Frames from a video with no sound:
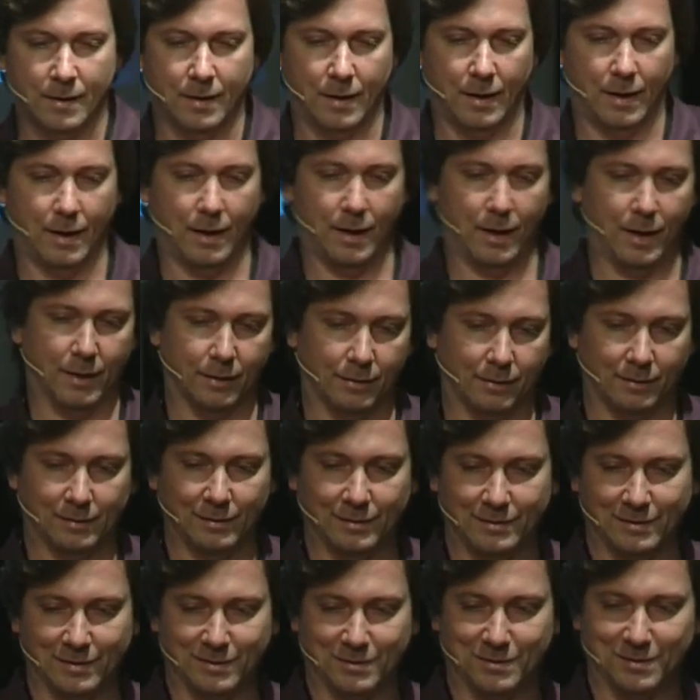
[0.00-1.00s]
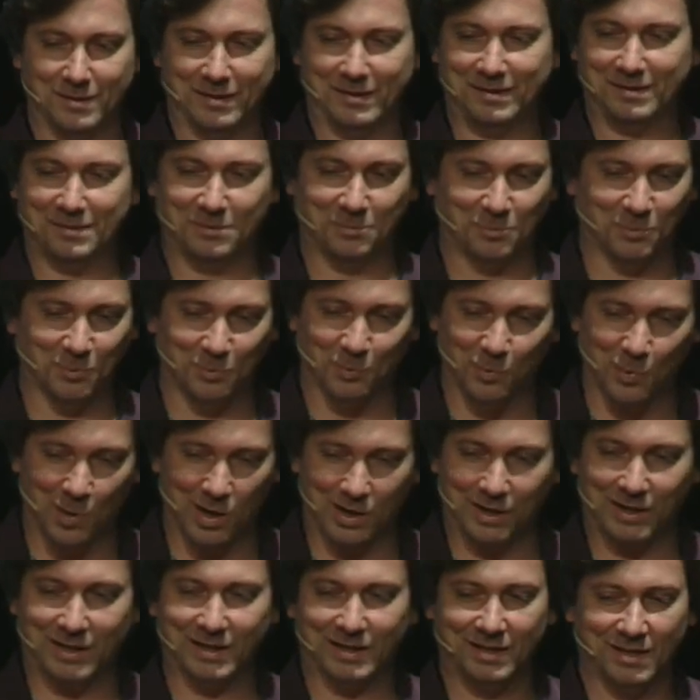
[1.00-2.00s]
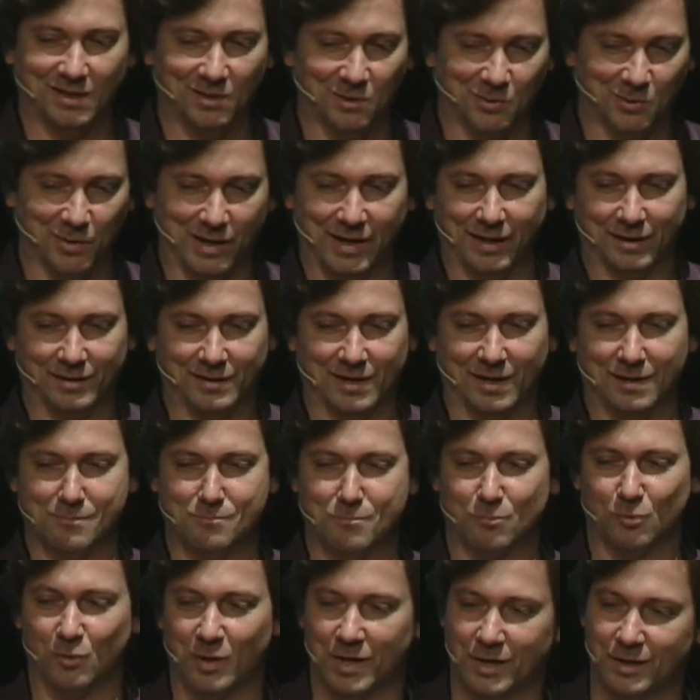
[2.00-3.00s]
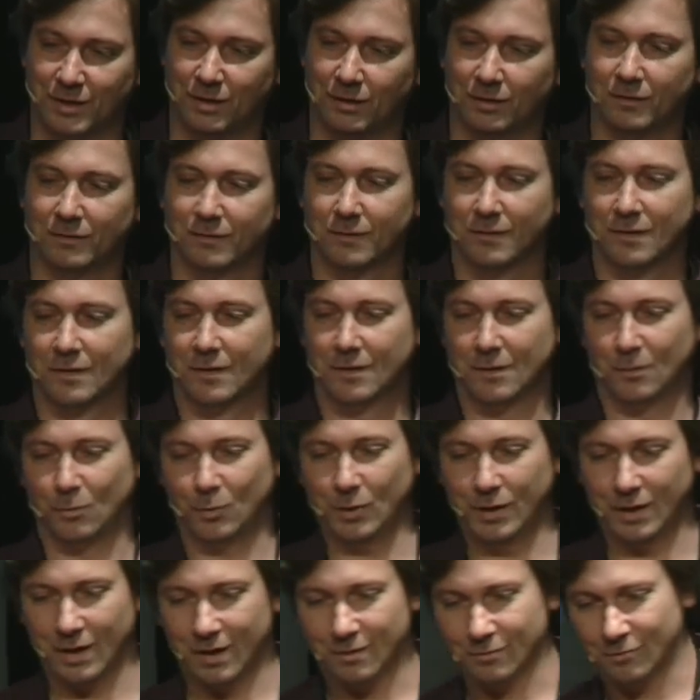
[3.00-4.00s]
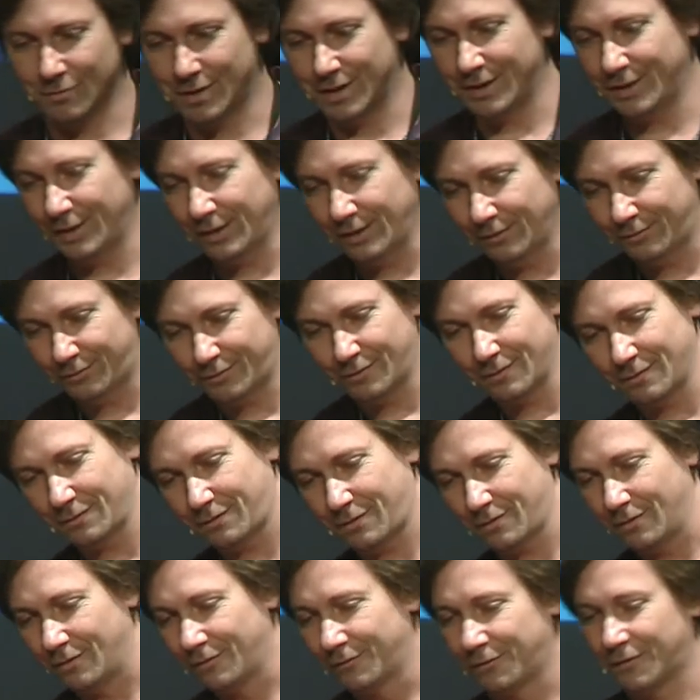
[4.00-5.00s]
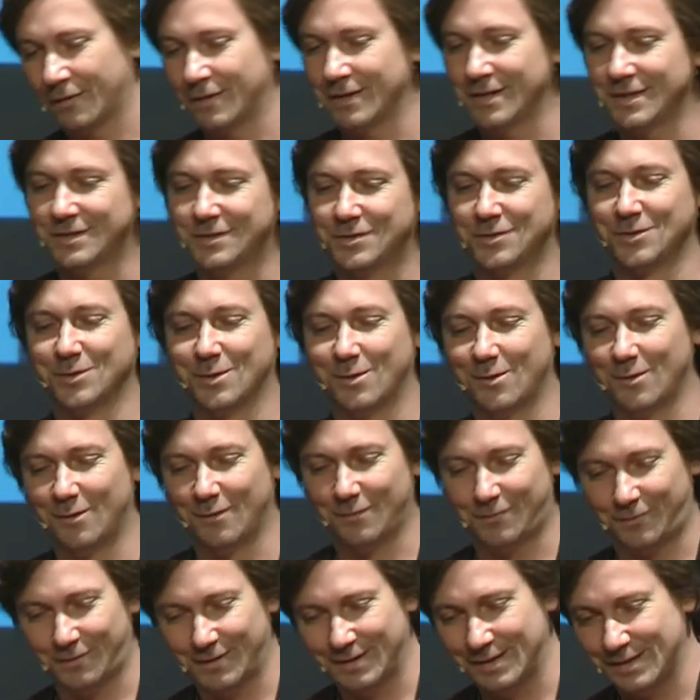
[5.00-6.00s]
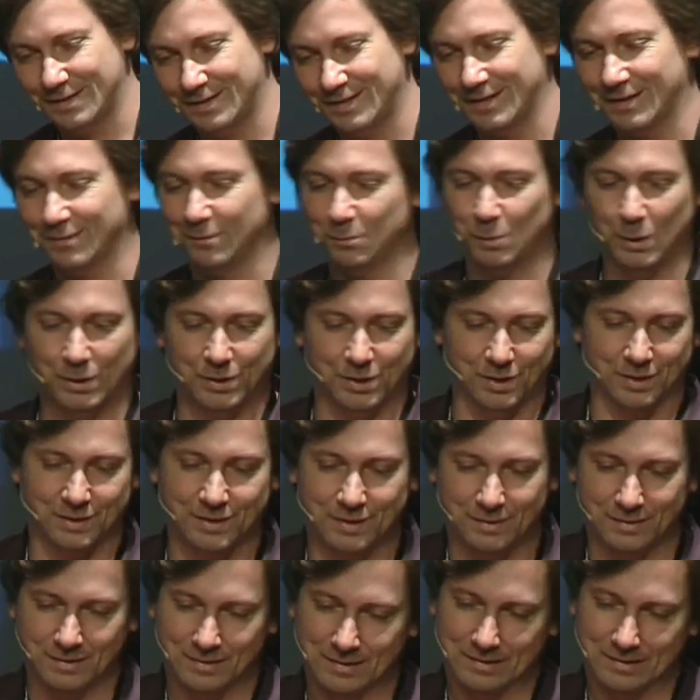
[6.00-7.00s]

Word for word: And this is, it's working great. I'm running, we are running from conference to conference and we just